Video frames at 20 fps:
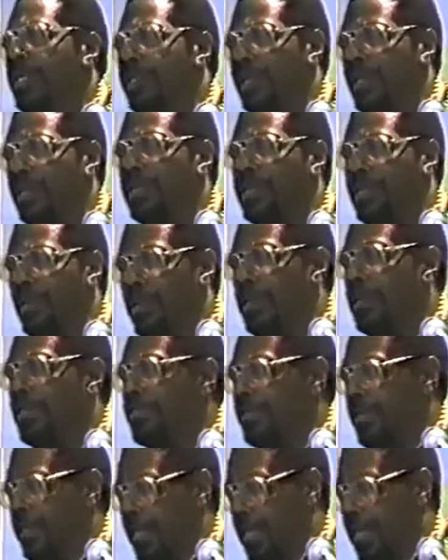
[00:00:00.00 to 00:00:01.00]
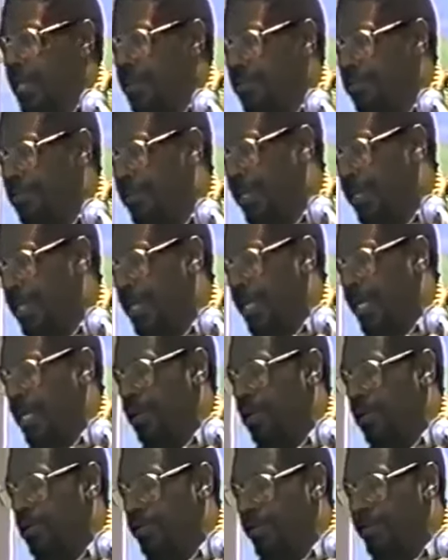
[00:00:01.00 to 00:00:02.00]
but just sort of give
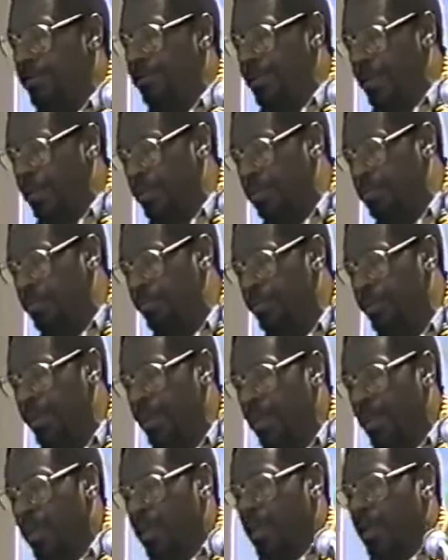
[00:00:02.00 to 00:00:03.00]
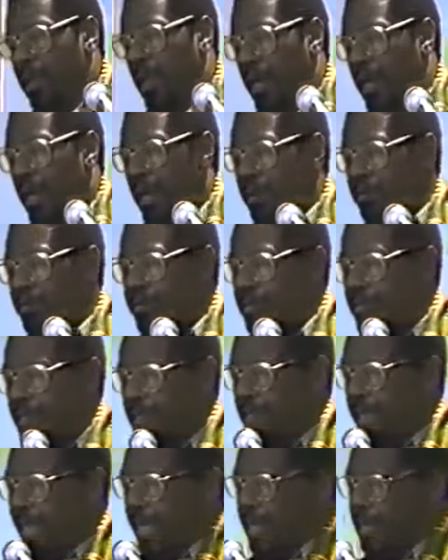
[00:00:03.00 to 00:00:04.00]
an overview of
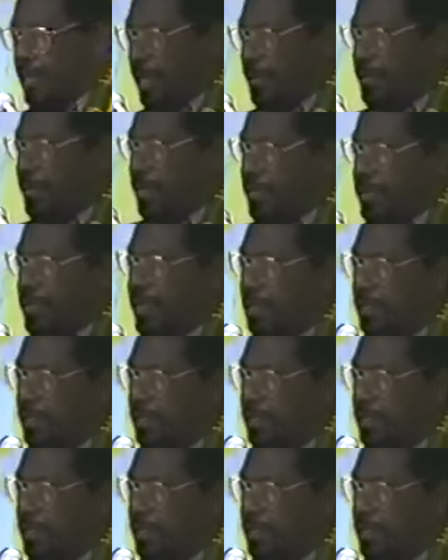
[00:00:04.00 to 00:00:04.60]
the economic